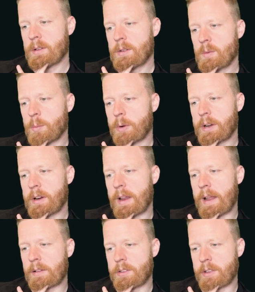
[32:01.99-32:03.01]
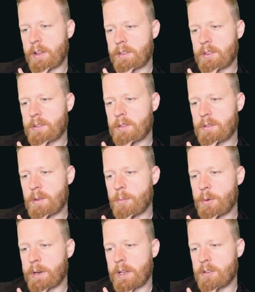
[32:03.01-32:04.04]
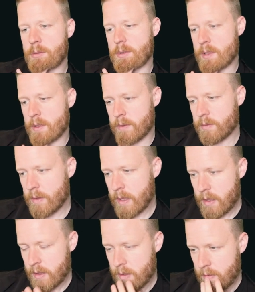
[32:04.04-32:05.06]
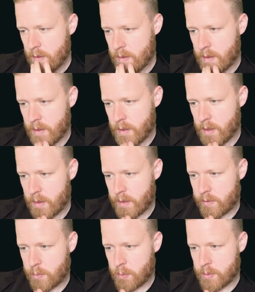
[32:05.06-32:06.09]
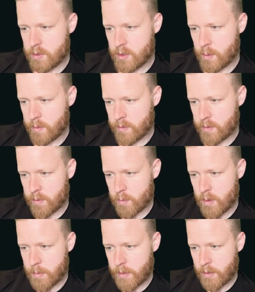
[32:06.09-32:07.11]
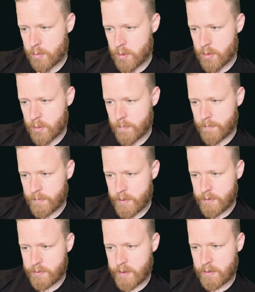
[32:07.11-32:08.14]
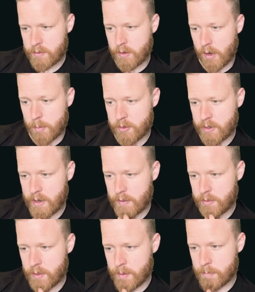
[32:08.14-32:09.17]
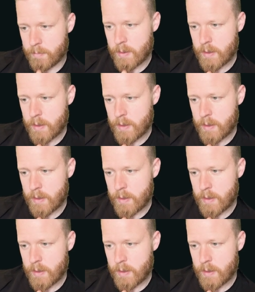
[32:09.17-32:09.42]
We'll bring in an Aclazotz and bring in 2 of these. Let's reduce Roaming Throne. This thing's garbage against them.